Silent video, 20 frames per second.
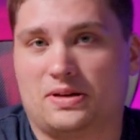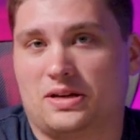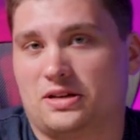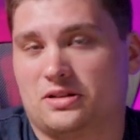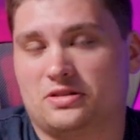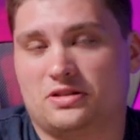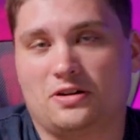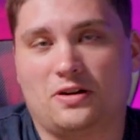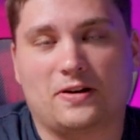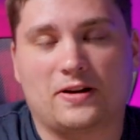
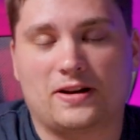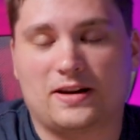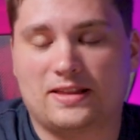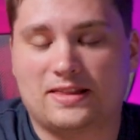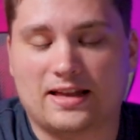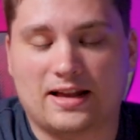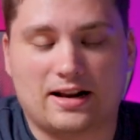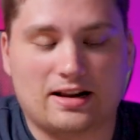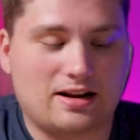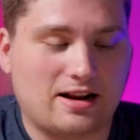because you're going to
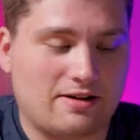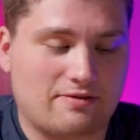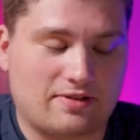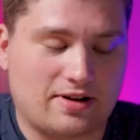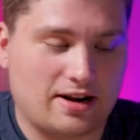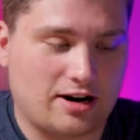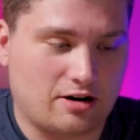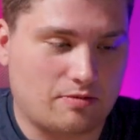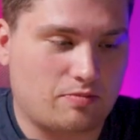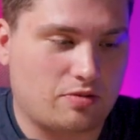need that at
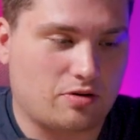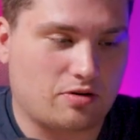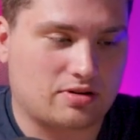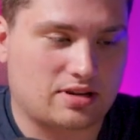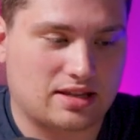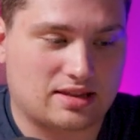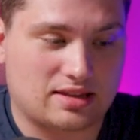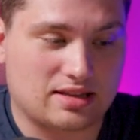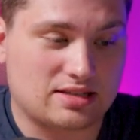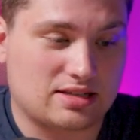every airport
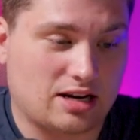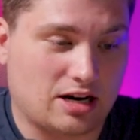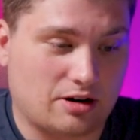that this